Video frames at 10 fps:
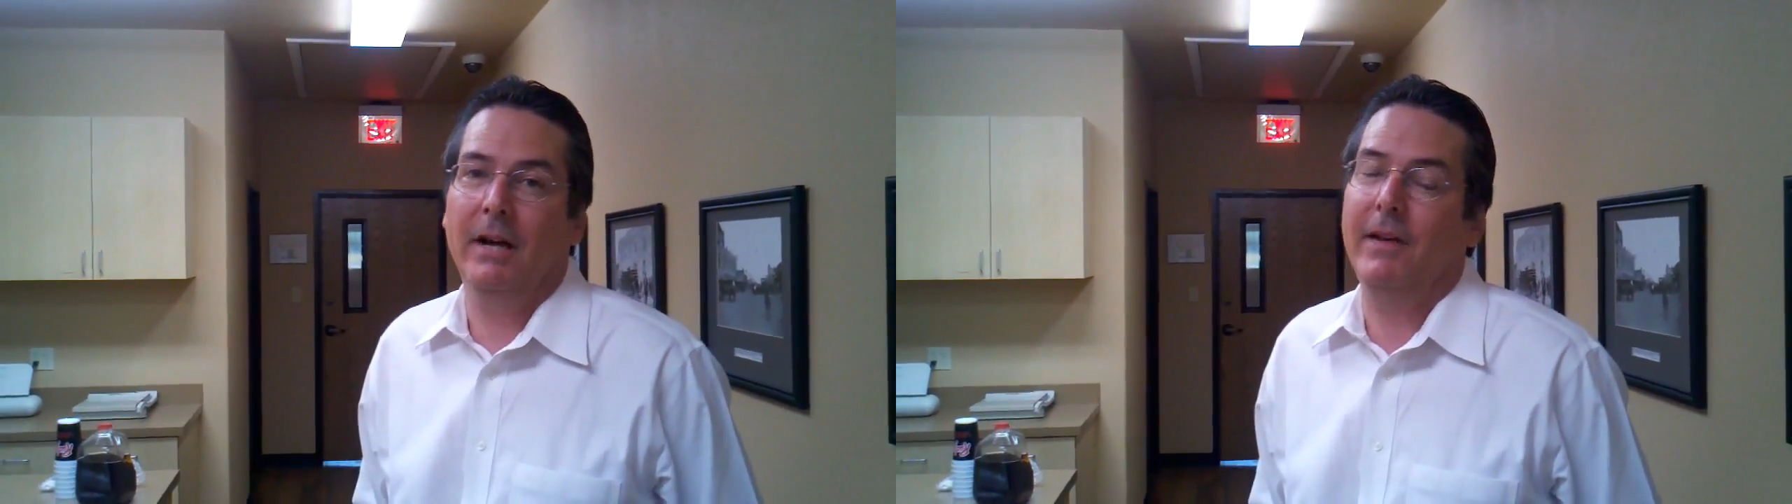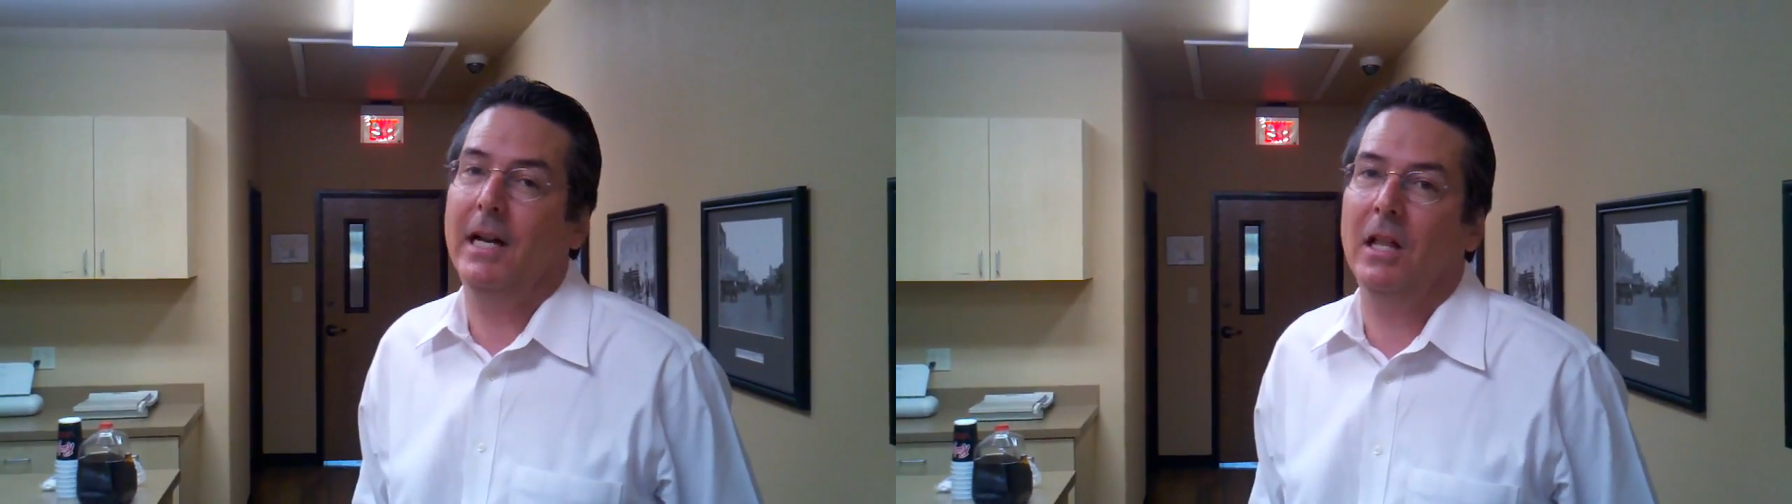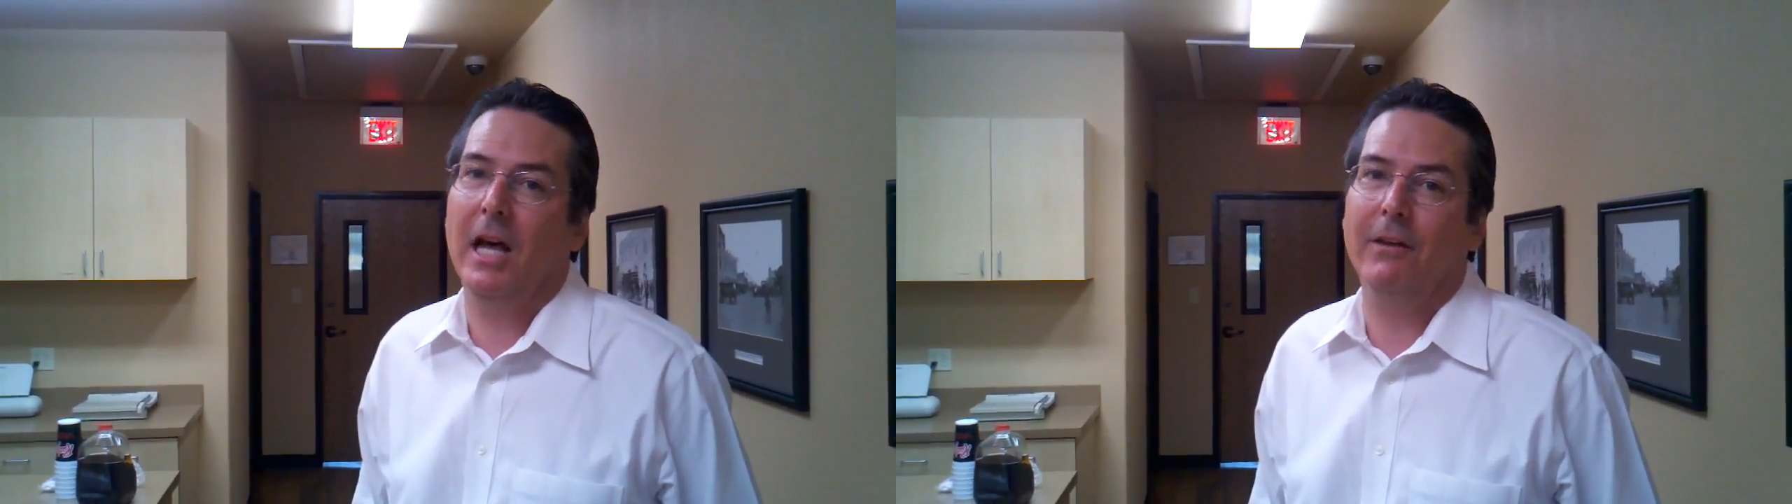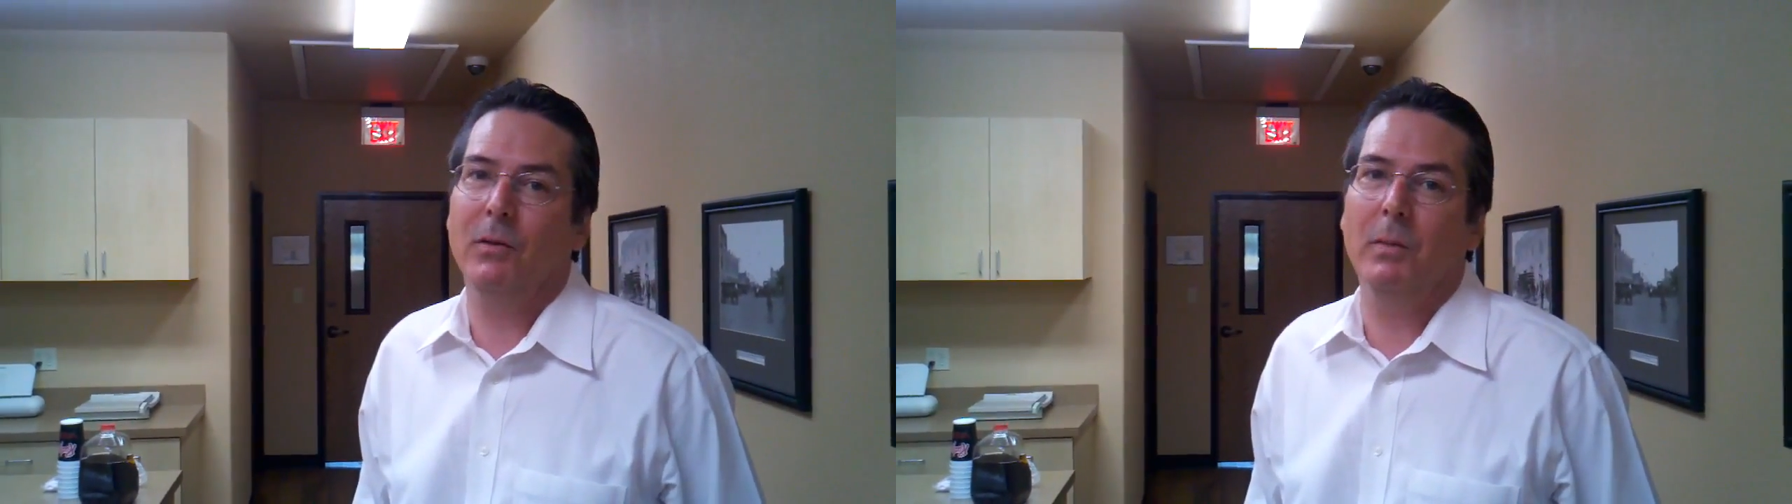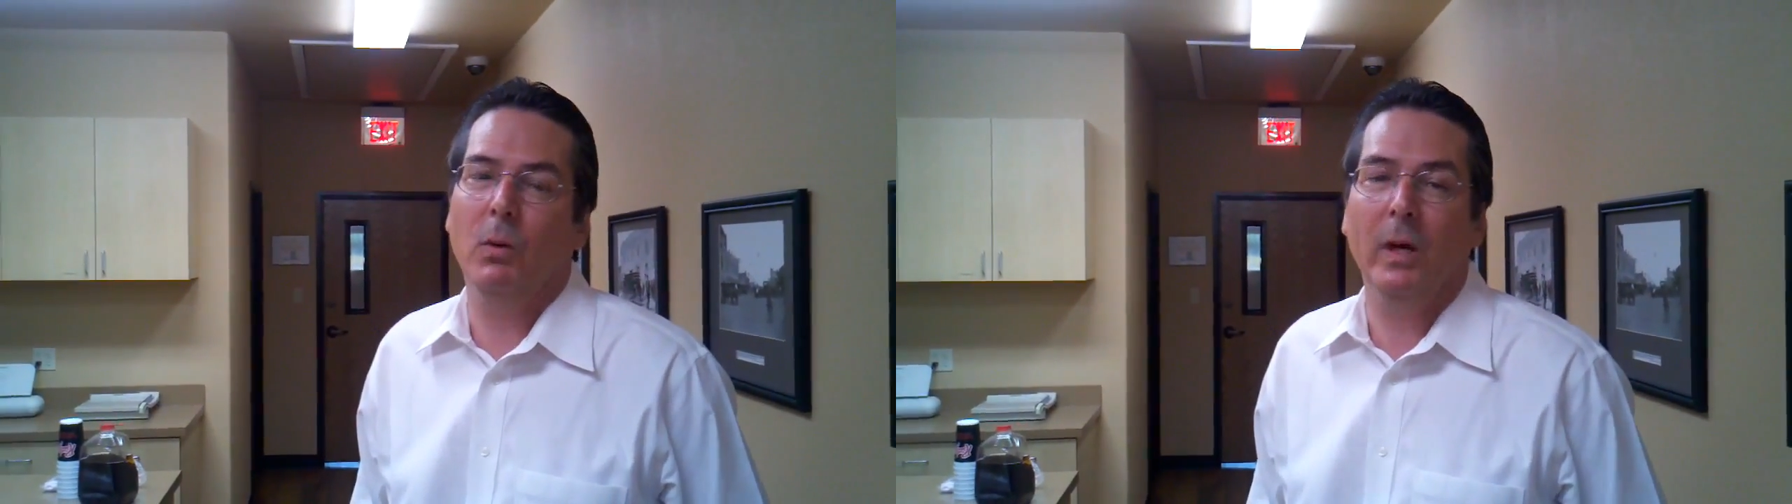I've had a lot
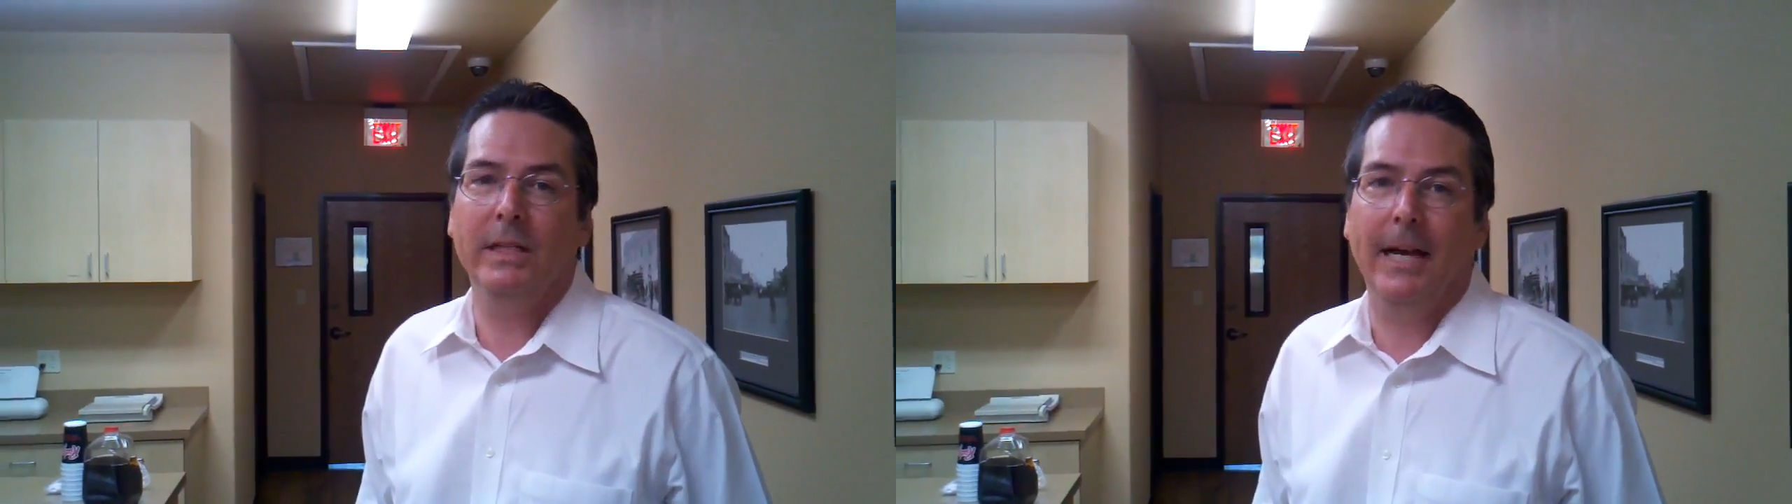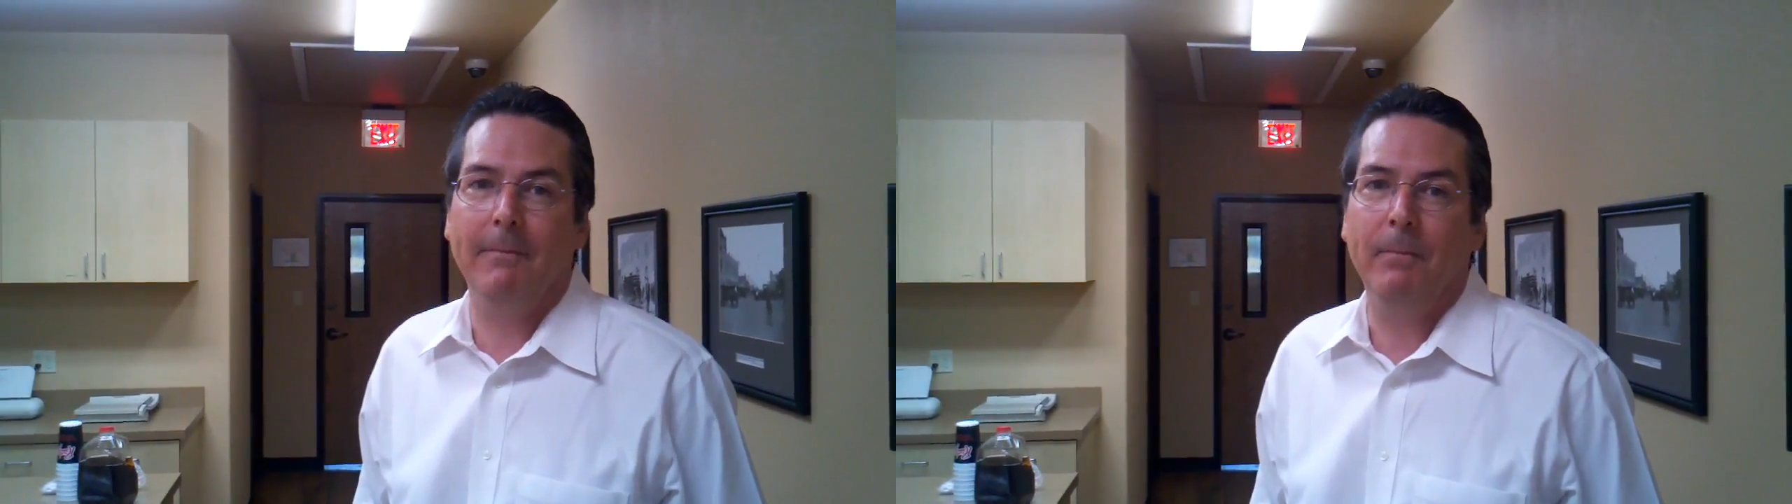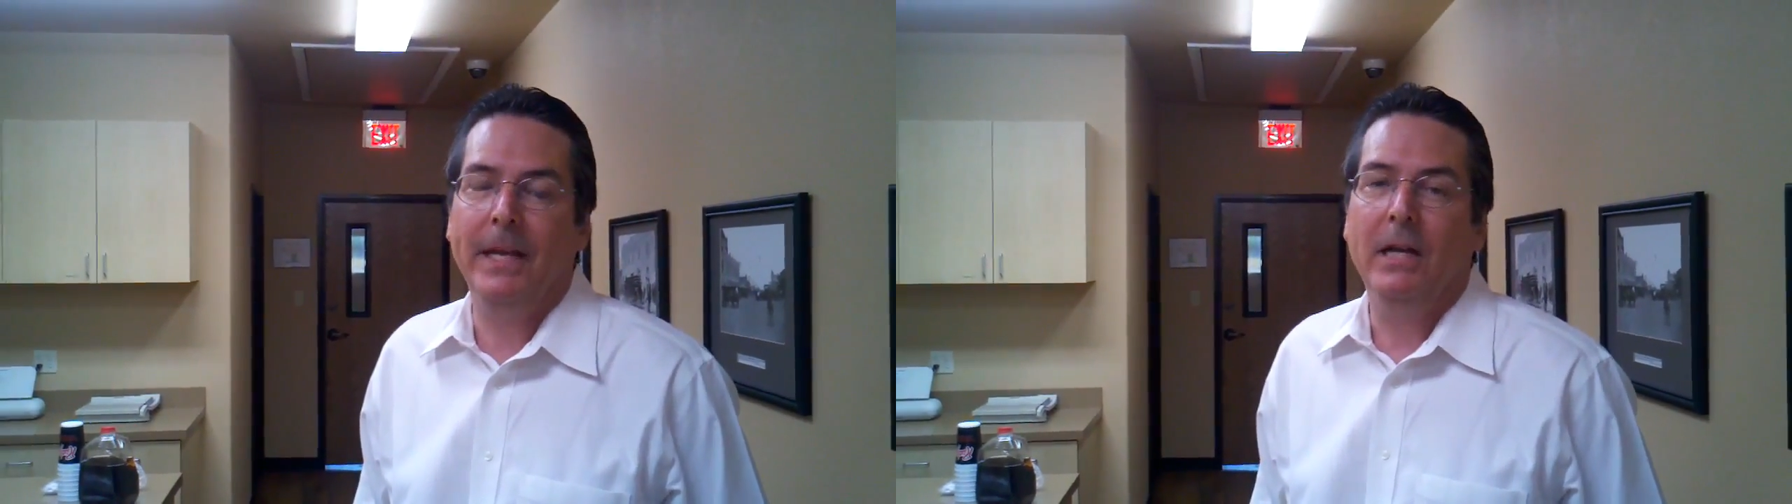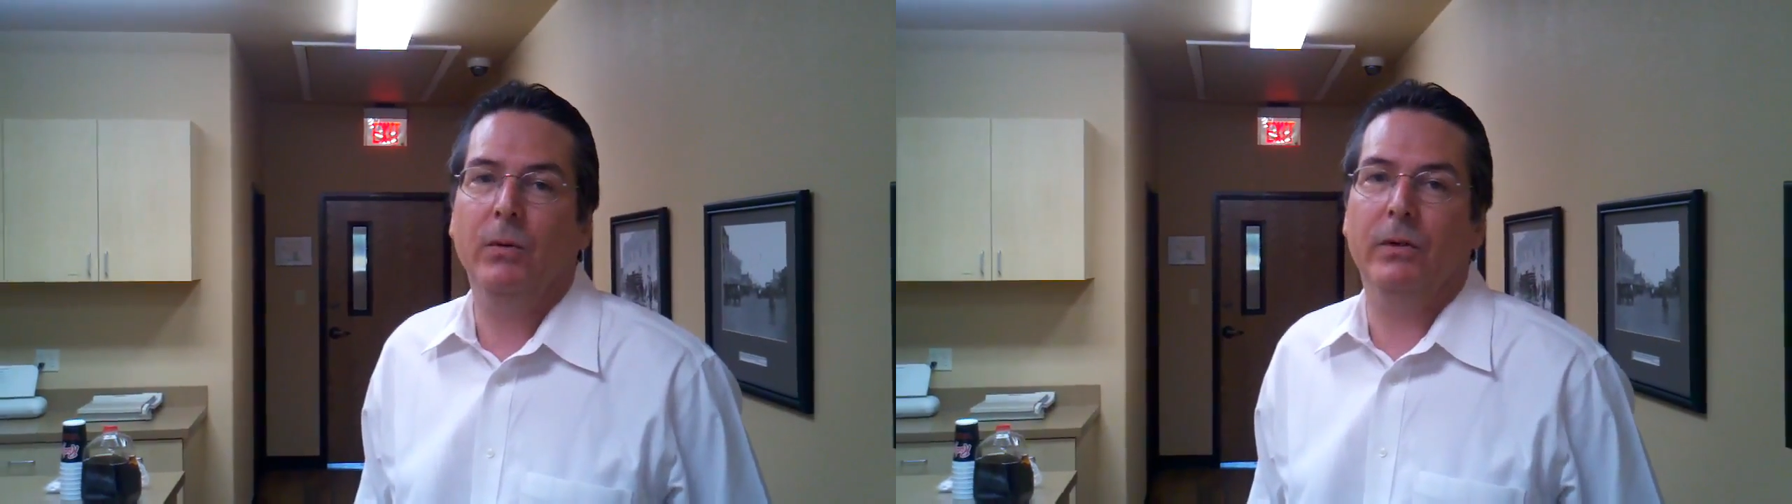of them, but one time